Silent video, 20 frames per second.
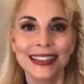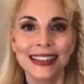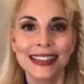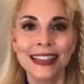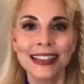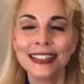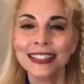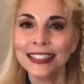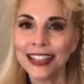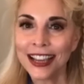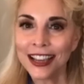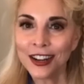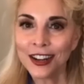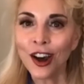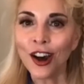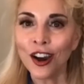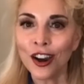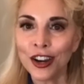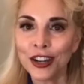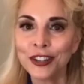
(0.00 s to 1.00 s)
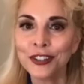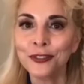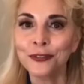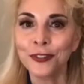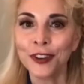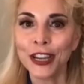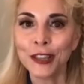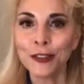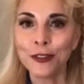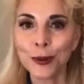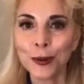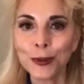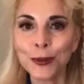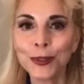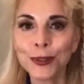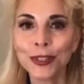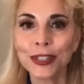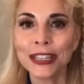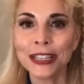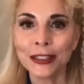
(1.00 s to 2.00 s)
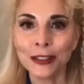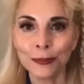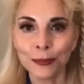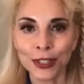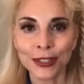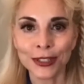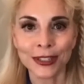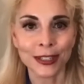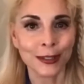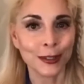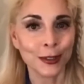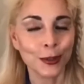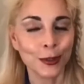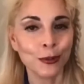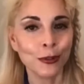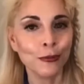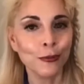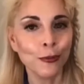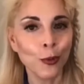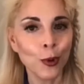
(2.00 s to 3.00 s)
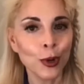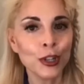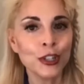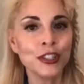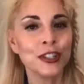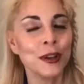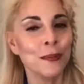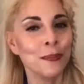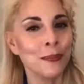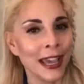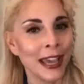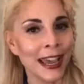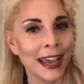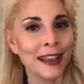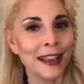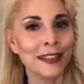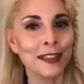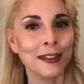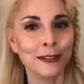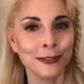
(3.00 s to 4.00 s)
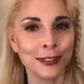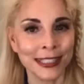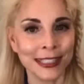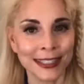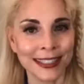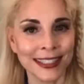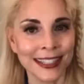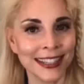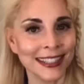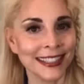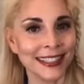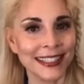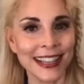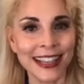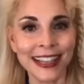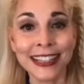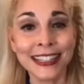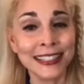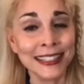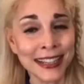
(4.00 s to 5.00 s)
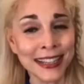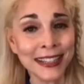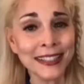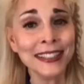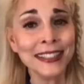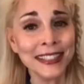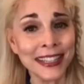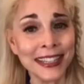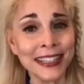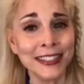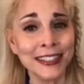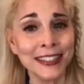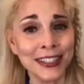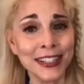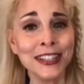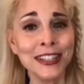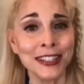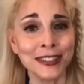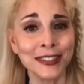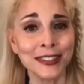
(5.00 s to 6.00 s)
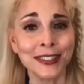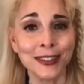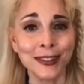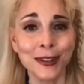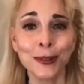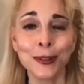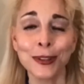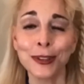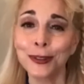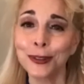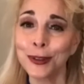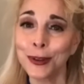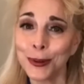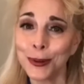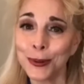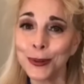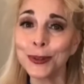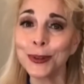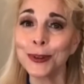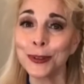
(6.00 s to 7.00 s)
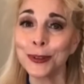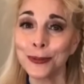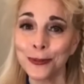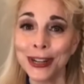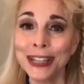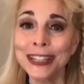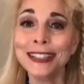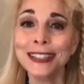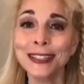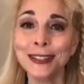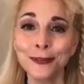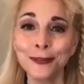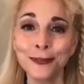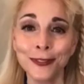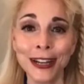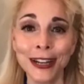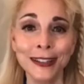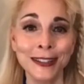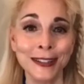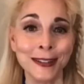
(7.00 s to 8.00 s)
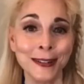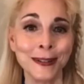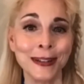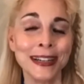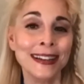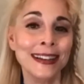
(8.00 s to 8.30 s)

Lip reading: It's not hard to find those in the business who have forged a path of success, and it doesn't take a genius to know that those are the ones to follow.